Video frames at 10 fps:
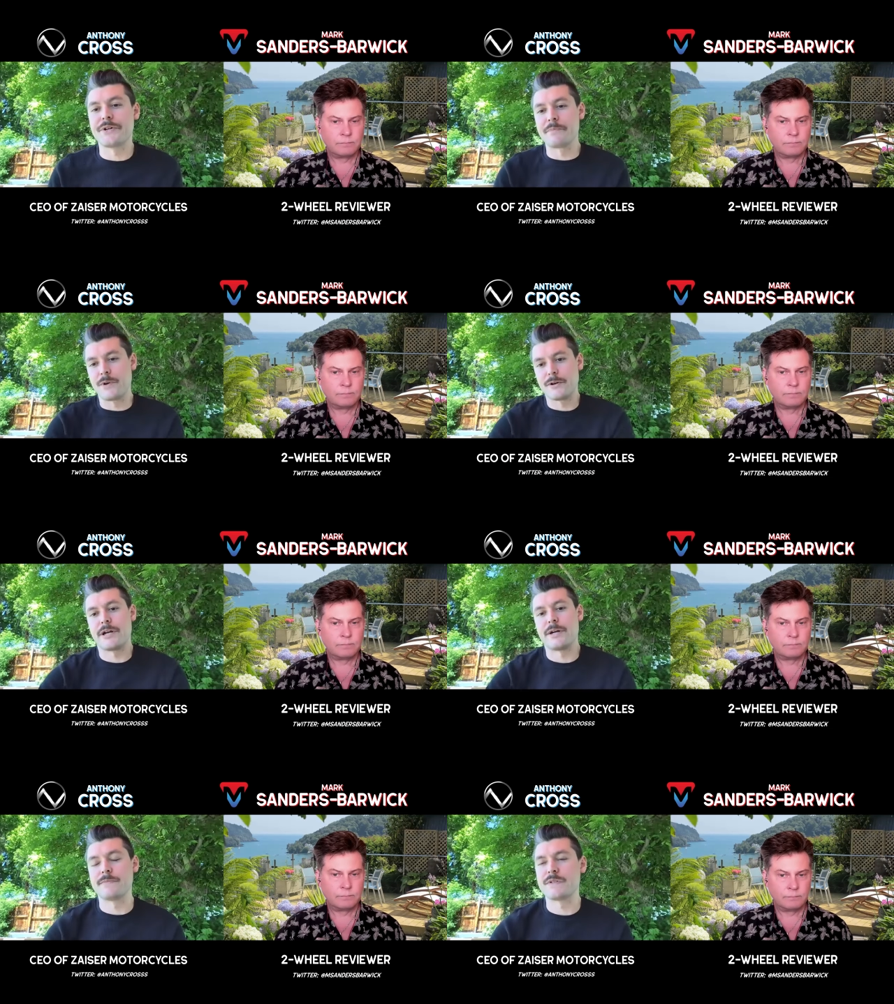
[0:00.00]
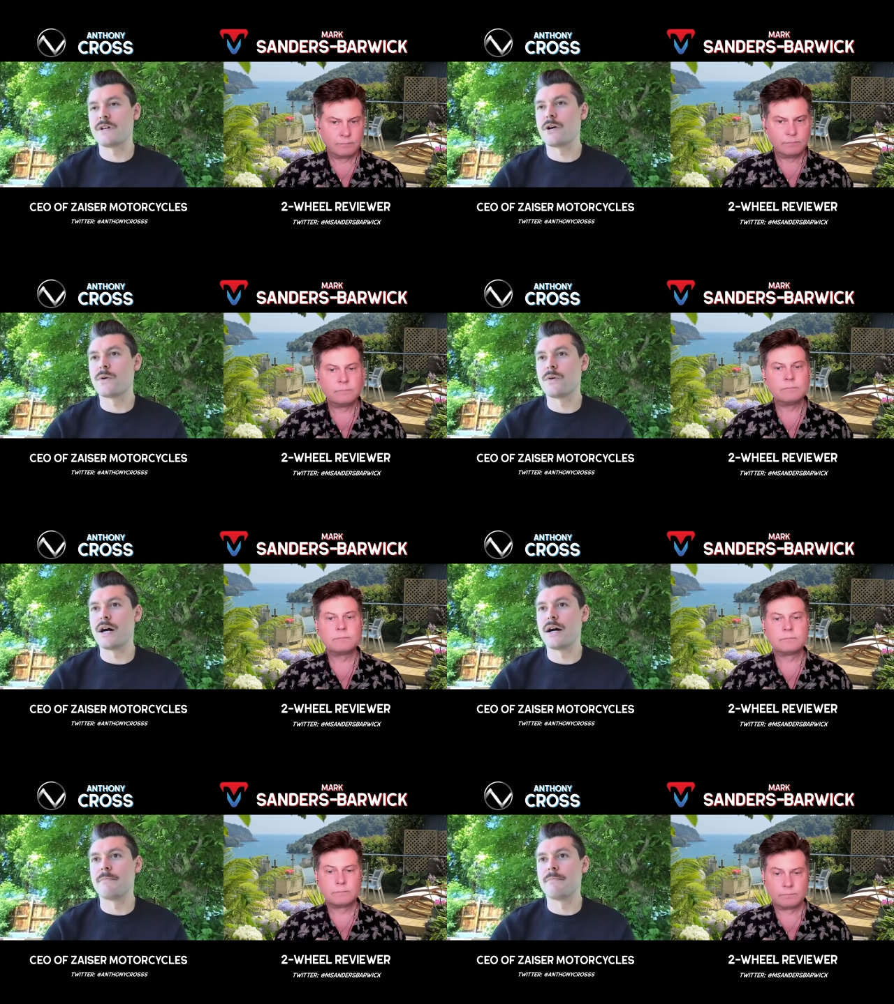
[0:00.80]
Speaker 1: program. So,
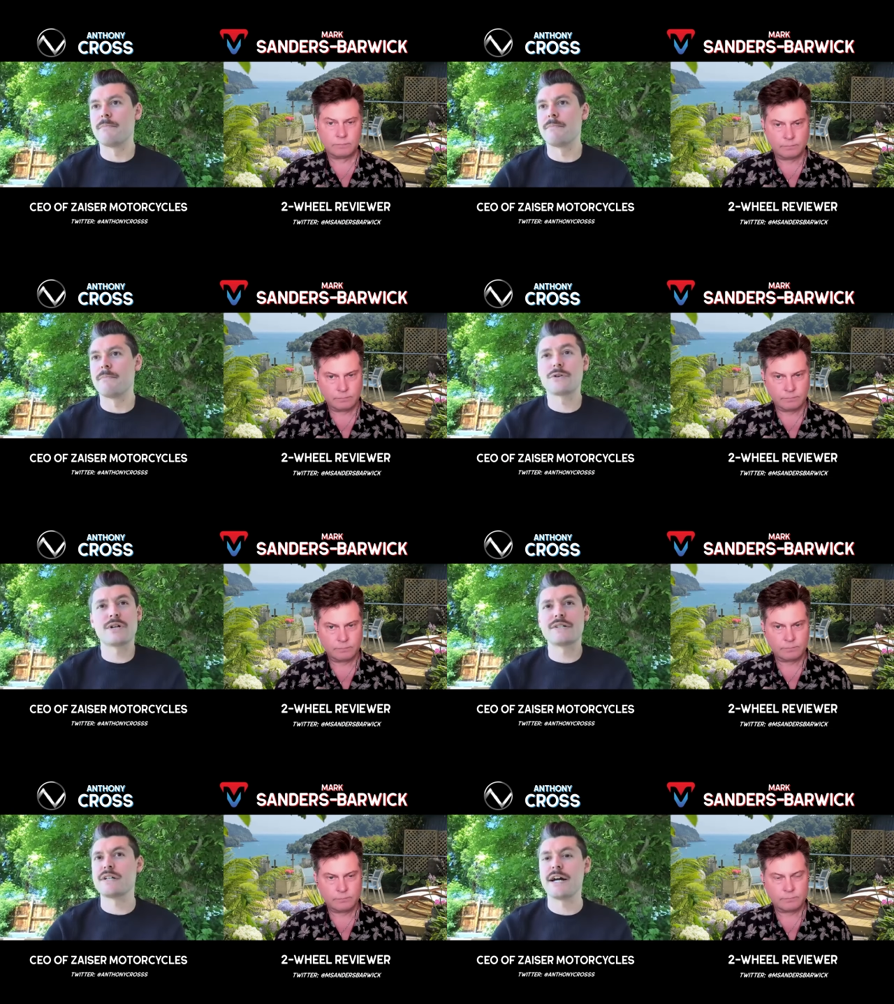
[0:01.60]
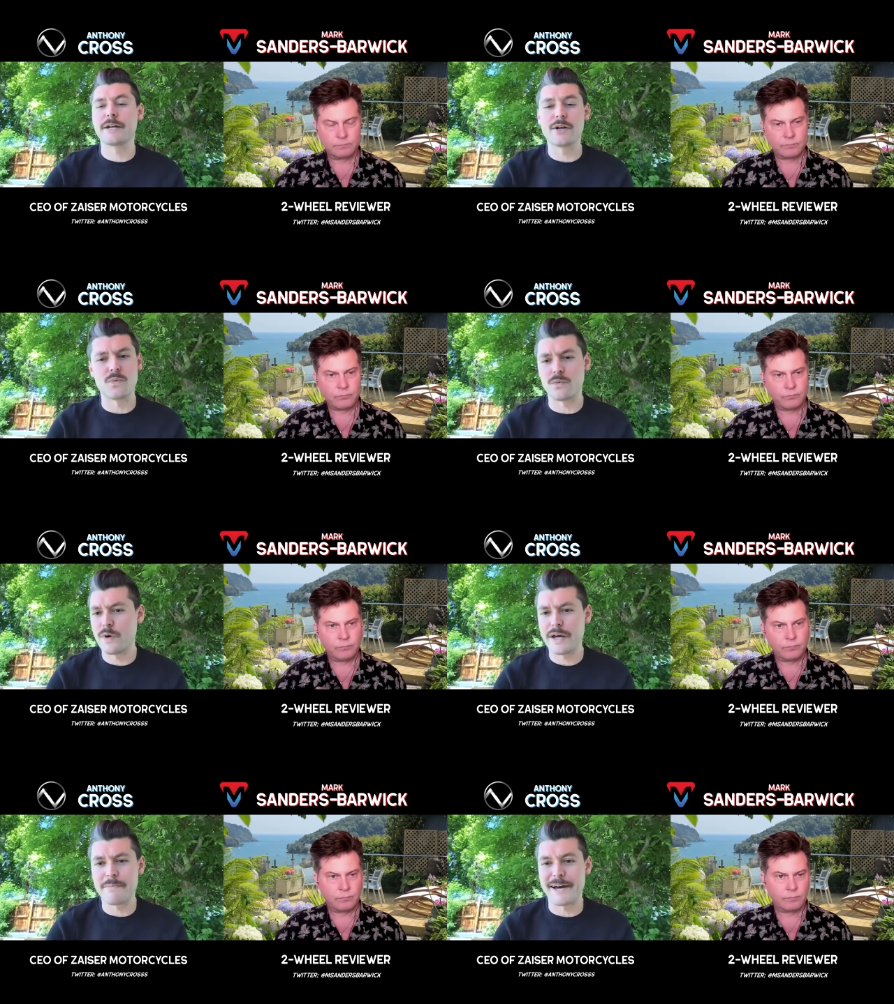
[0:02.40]
um, you know, and Chris and I go
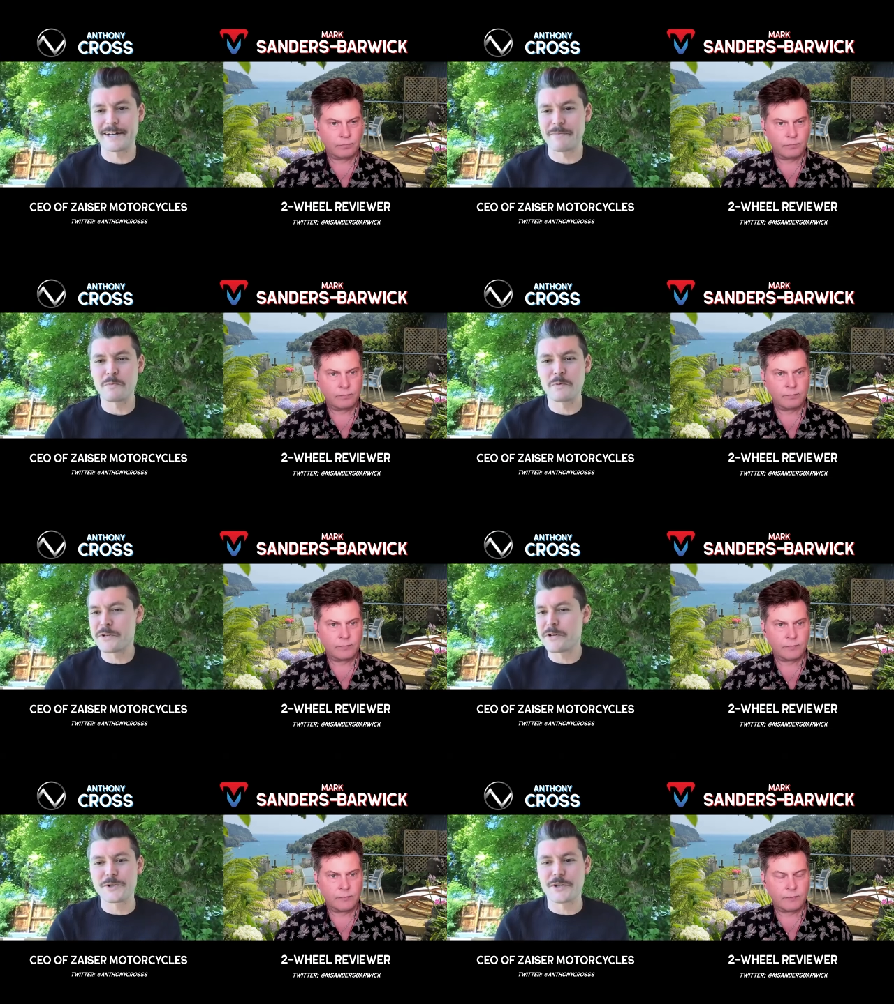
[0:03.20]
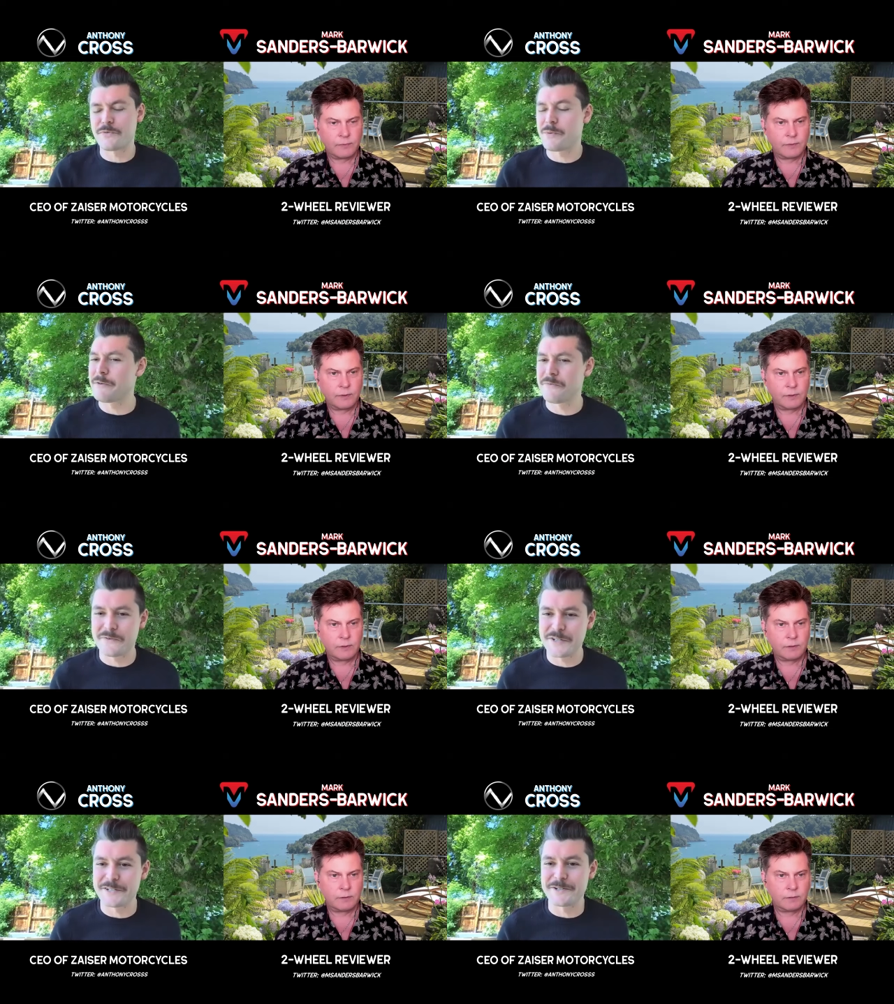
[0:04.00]
way back. I mean, we've known each other for about
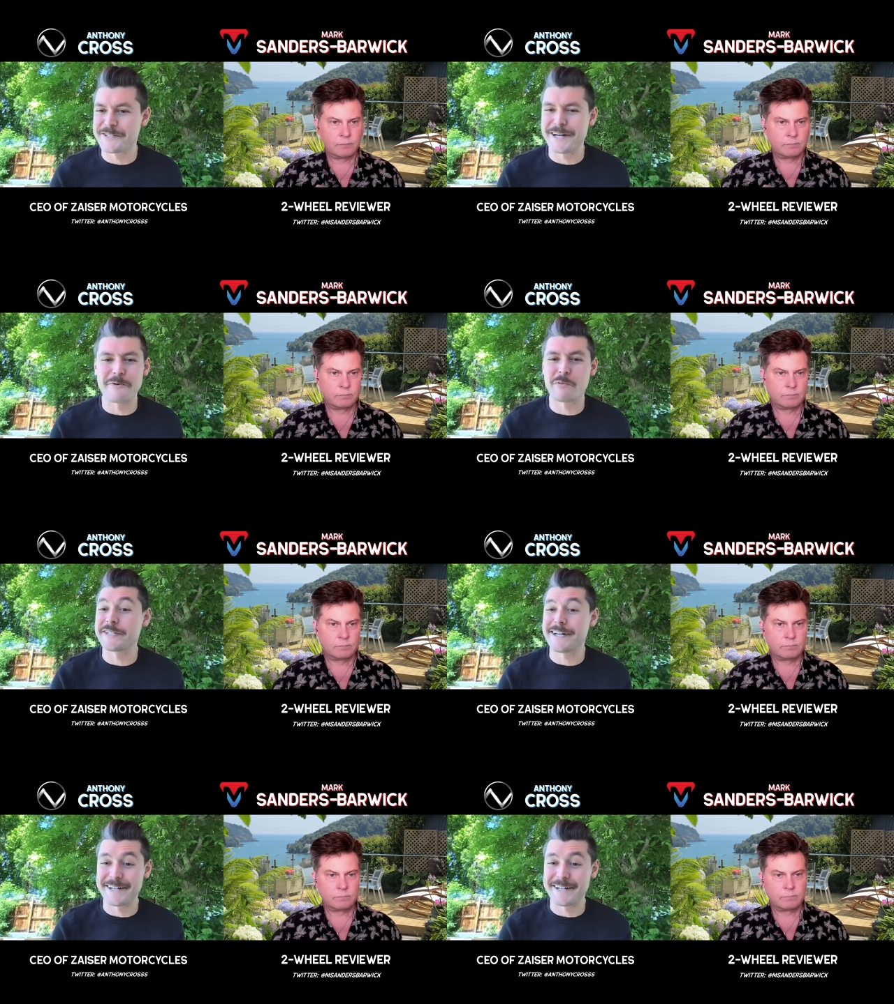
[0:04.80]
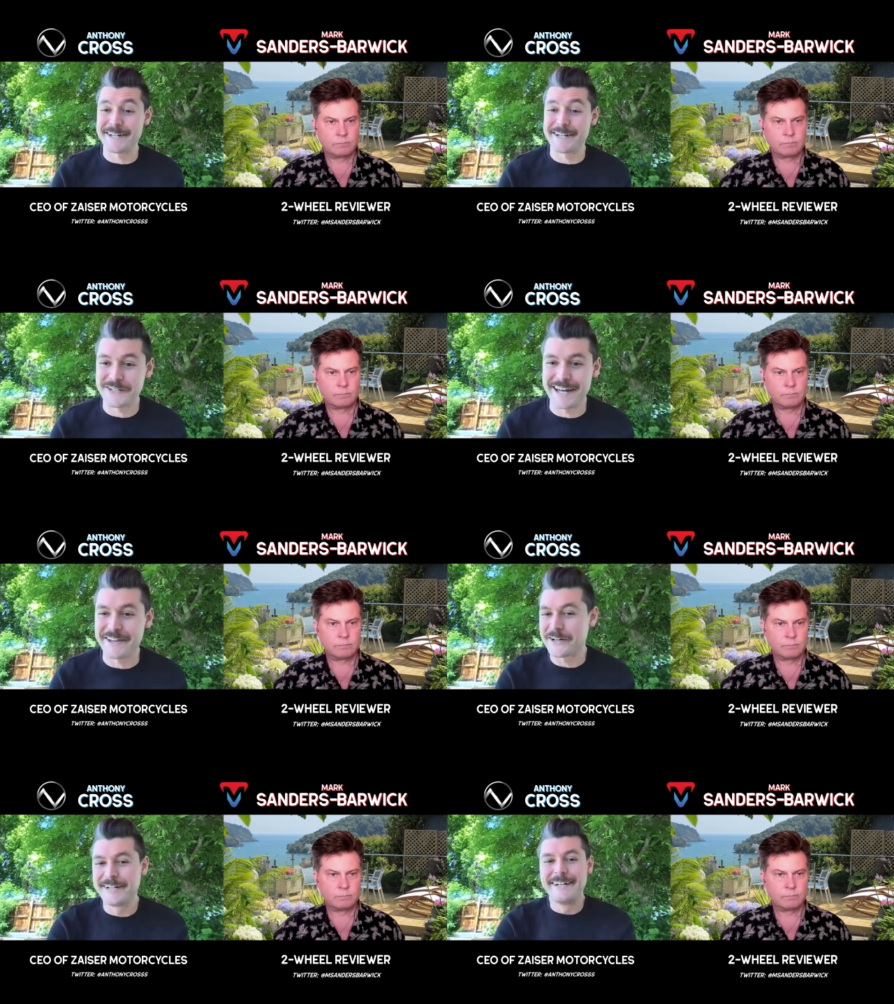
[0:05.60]
15 years now. We went to high school together.